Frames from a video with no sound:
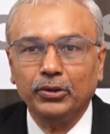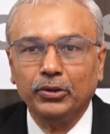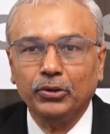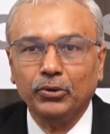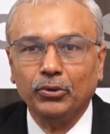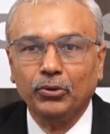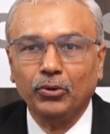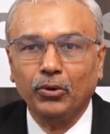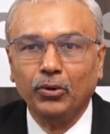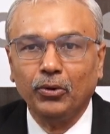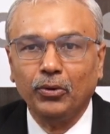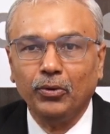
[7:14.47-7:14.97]

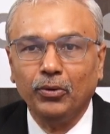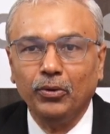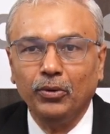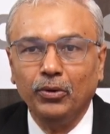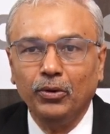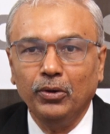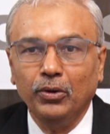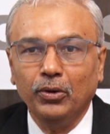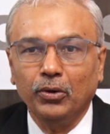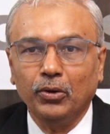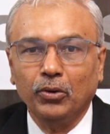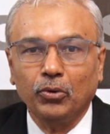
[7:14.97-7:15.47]
you know,
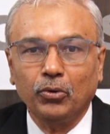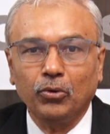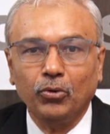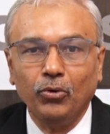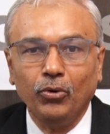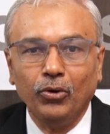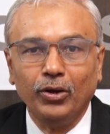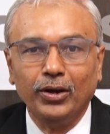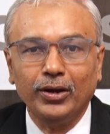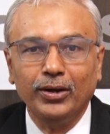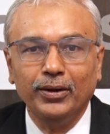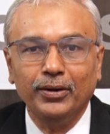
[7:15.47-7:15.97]

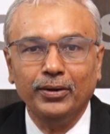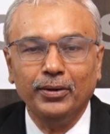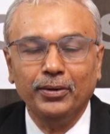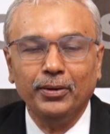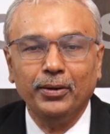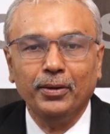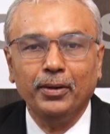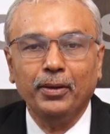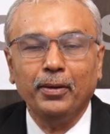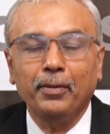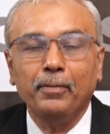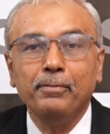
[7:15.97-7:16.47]
rook
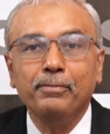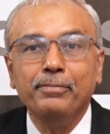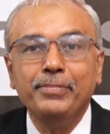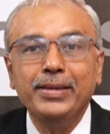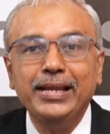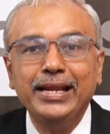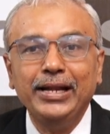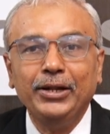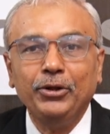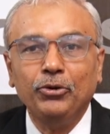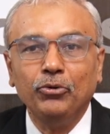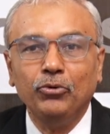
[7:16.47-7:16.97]

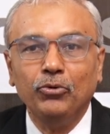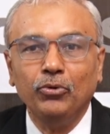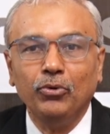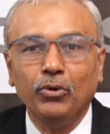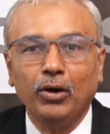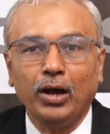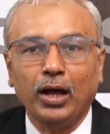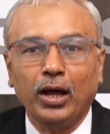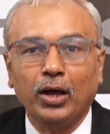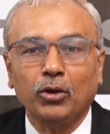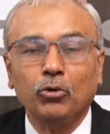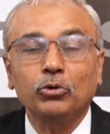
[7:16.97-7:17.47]

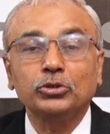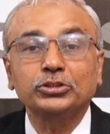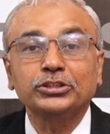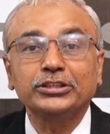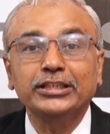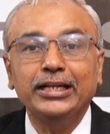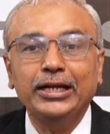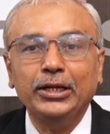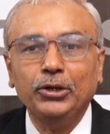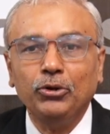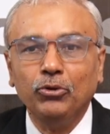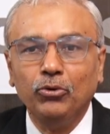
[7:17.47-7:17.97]
b2, rook
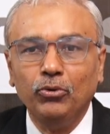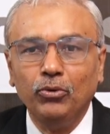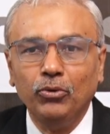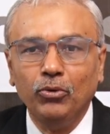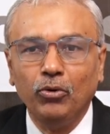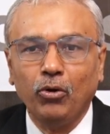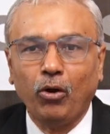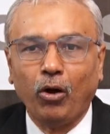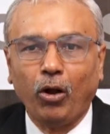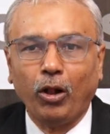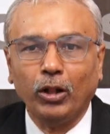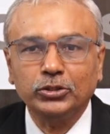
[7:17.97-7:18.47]

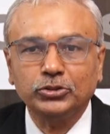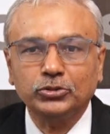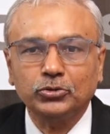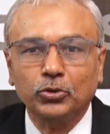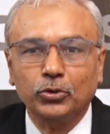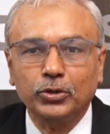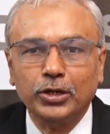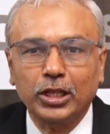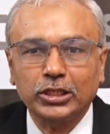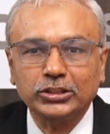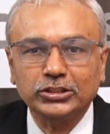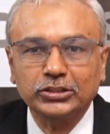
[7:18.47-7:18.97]
c2
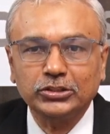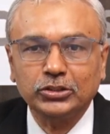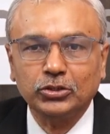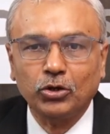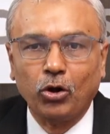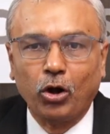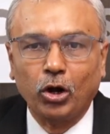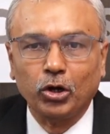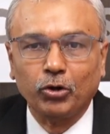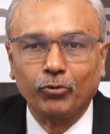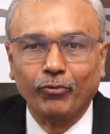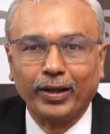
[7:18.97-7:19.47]
also does
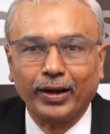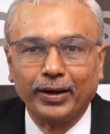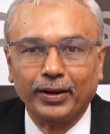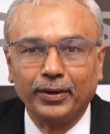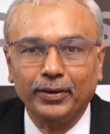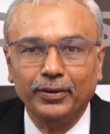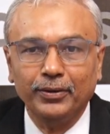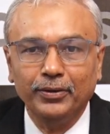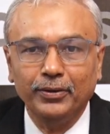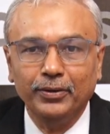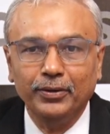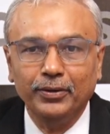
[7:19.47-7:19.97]
not work.